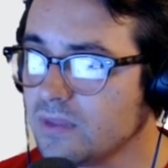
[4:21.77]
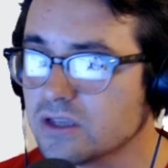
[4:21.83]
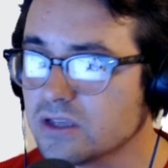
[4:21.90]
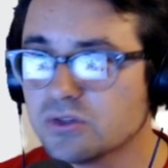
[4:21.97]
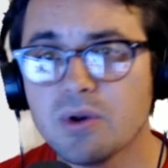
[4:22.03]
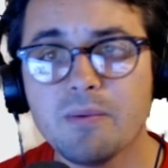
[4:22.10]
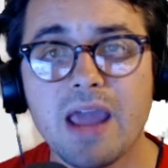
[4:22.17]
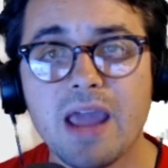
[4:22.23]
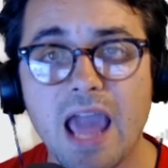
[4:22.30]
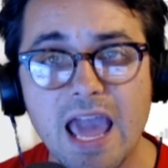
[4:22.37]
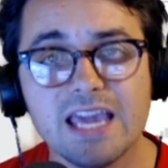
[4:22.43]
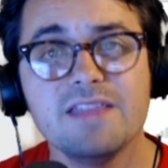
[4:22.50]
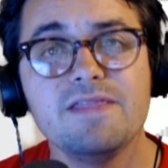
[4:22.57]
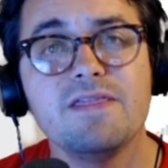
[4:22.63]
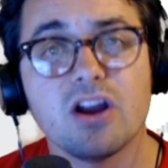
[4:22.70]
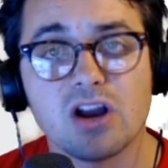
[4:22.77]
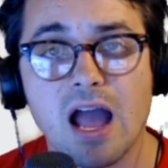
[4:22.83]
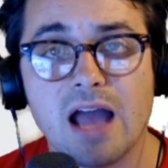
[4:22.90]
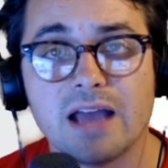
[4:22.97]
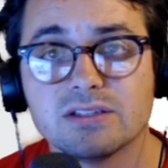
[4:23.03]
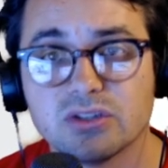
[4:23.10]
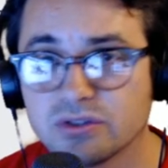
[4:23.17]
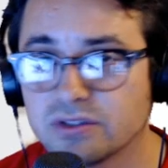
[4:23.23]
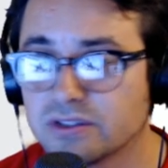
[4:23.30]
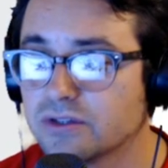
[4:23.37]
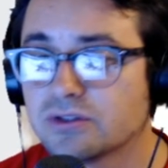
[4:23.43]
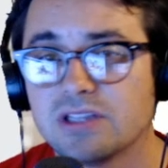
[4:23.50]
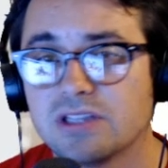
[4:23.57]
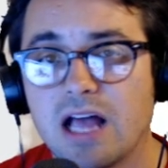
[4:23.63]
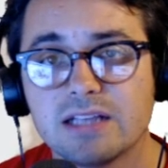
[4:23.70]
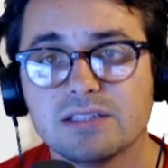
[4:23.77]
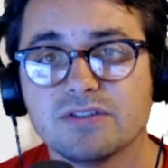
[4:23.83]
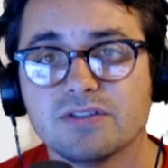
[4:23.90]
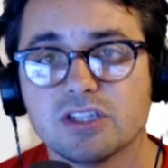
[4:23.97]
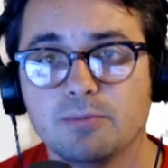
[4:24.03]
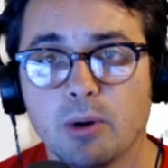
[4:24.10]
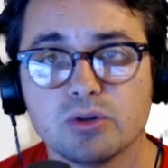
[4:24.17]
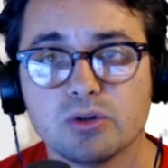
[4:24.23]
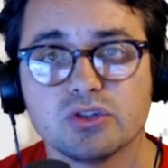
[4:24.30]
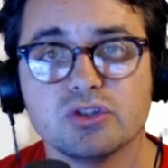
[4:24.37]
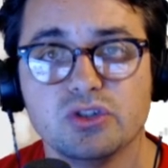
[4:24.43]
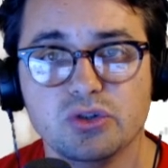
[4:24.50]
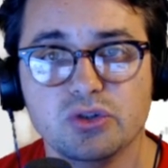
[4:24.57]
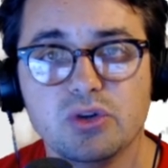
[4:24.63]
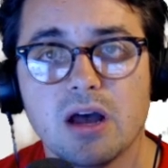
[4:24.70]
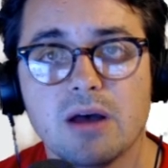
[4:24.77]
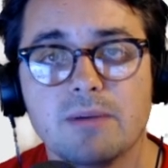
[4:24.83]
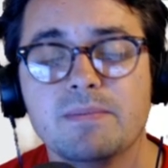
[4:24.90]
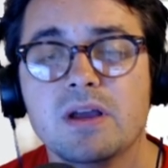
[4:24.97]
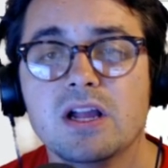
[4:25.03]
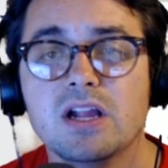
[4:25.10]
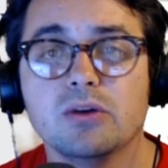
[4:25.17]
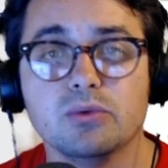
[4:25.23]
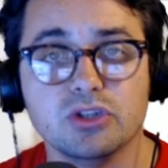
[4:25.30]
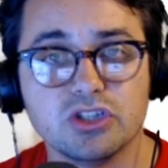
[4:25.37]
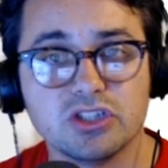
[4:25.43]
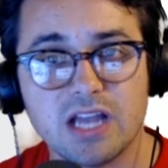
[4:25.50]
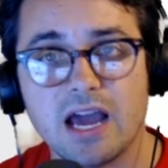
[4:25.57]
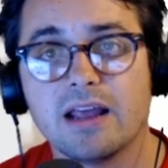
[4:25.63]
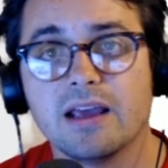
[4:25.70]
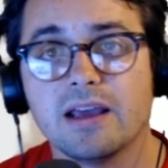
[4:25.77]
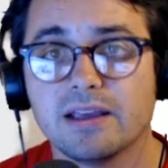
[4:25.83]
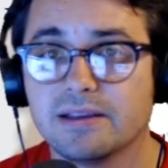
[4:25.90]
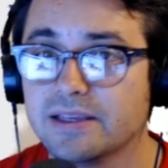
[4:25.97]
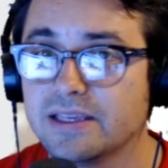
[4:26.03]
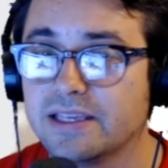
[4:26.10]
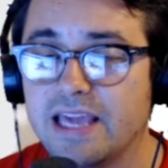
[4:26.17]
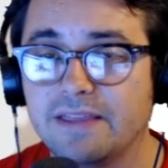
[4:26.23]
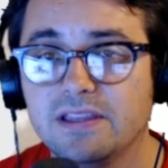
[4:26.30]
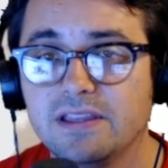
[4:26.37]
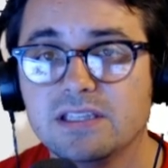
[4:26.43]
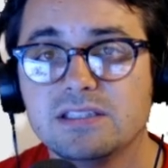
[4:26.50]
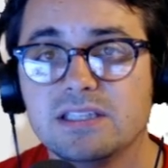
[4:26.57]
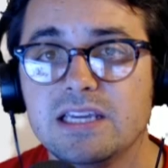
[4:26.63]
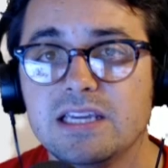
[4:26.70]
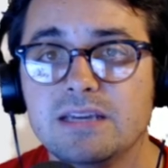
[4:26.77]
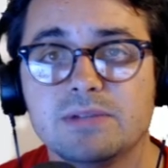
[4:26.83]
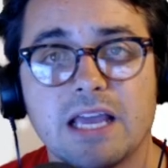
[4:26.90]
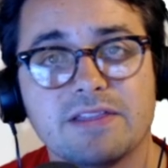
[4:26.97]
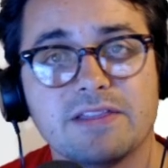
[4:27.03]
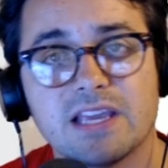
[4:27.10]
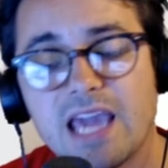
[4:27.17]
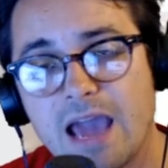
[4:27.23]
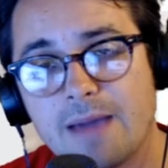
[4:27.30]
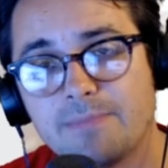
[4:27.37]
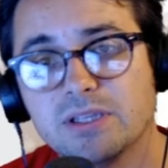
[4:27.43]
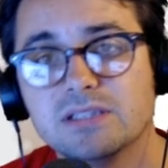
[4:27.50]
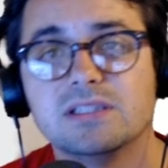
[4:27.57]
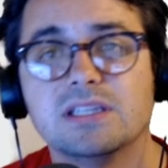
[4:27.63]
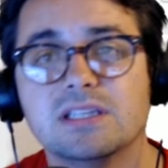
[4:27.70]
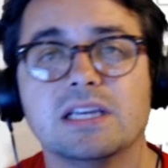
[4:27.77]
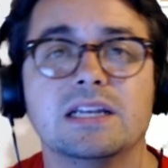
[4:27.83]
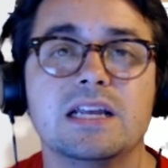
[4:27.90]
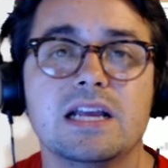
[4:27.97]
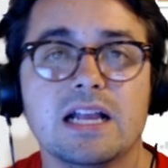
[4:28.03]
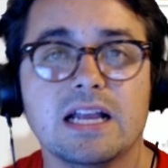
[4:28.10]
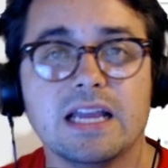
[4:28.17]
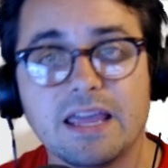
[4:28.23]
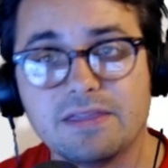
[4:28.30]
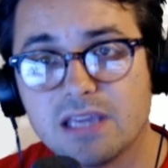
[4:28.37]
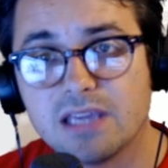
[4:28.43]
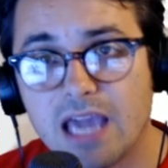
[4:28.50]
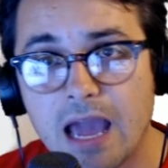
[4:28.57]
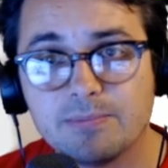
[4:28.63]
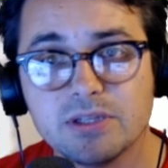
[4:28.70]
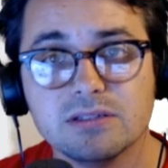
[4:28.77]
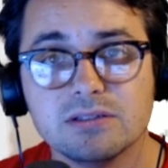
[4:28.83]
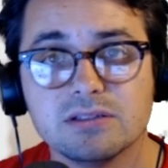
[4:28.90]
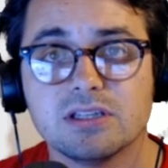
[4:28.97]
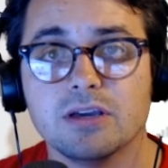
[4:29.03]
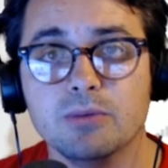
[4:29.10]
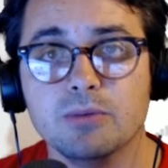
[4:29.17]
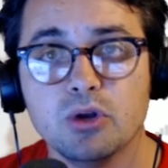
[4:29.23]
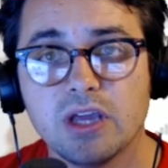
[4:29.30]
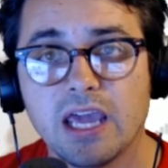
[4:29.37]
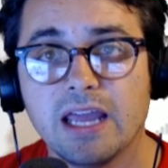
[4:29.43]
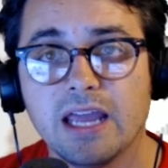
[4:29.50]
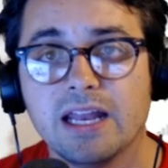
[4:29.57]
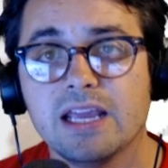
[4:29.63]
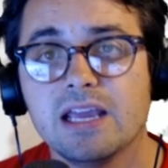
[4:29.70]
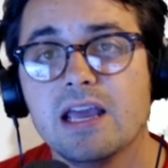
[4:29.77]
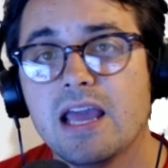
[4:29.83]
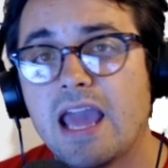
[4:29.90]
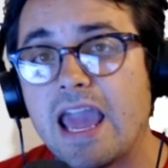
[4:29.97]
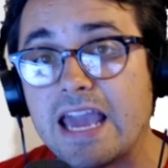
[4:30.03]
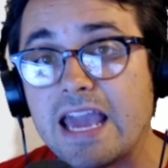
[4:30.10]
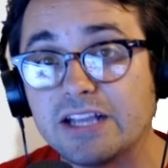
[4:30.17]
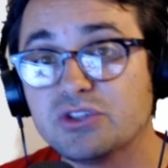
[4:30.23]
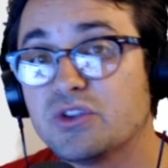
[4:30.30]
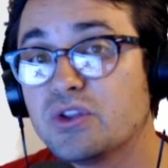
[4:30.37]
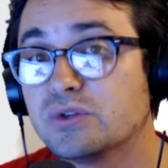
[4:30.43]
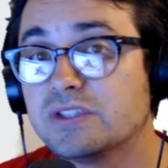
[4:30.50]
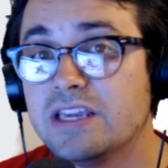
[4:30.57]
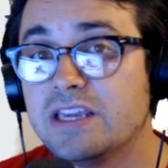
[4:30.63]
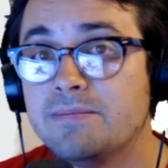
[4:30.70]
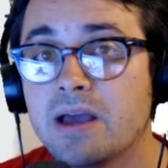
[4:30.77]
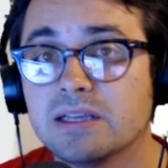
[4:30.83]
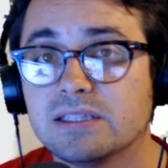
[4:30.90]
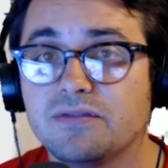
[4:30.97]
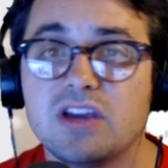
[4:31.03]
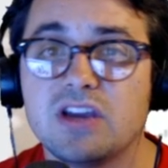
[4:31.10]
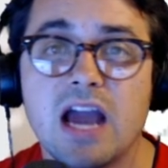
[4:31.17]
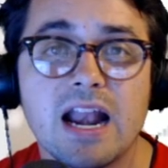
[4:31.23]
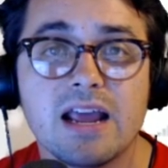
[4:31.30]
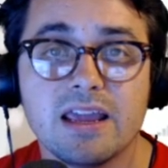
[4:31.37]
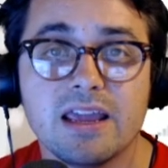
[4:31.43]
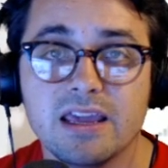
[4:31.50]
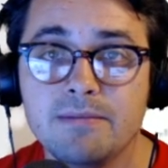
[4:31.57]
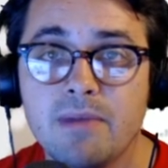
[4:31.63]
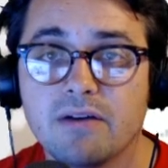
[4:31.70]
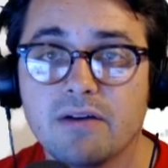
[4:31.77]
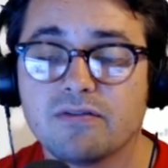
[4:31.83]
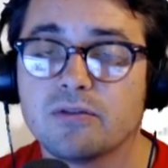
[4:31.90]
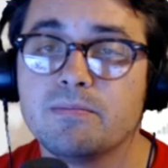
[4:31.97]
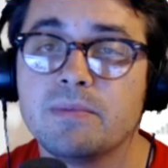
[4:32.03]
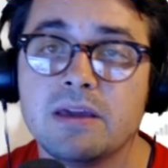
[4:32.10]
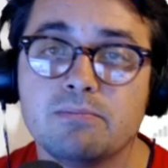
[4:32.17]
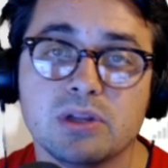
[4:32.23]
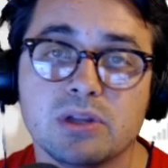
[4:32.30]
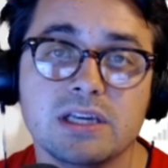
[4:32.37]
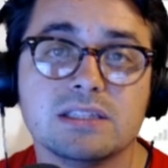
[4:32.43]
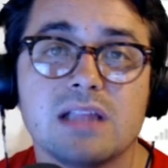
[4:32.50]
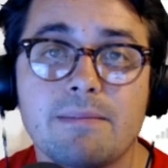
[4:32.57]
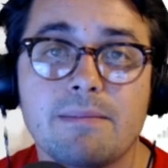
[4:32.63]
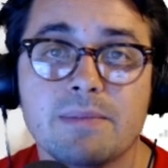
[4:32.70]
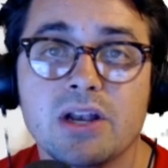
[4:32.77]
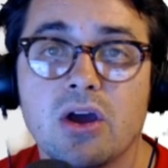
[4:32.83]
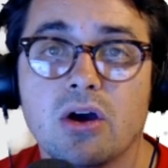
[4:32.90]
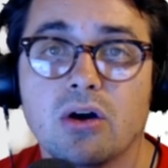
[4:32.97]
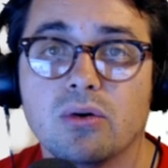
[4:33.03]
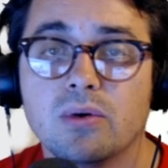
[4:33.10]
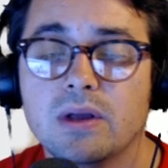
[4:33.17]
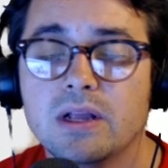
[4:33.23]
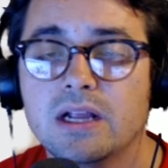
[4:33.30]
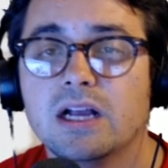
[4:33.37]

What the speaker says: So anyway, hang in there, guys. There's lots of exposure to come. We just got to get these teams, get the captains in, get the captains communicating, answer those emails. If you got an email from me, please let me know.